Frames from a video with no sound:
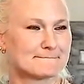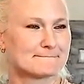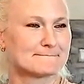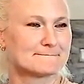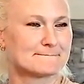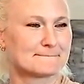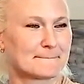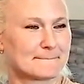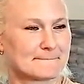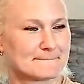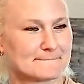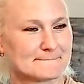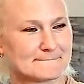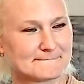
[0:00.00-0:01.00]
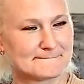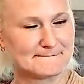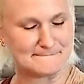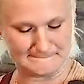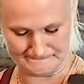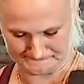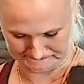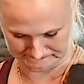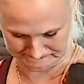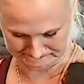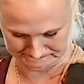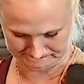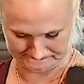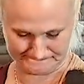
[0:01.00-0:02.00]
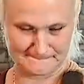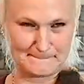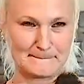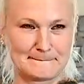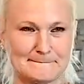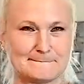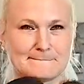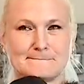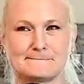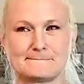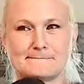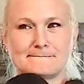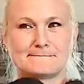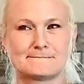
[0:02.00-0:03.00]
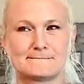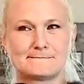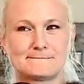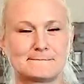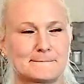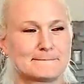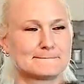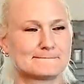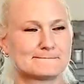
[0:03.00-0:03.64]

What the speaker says: No words are spoken by the person on screen.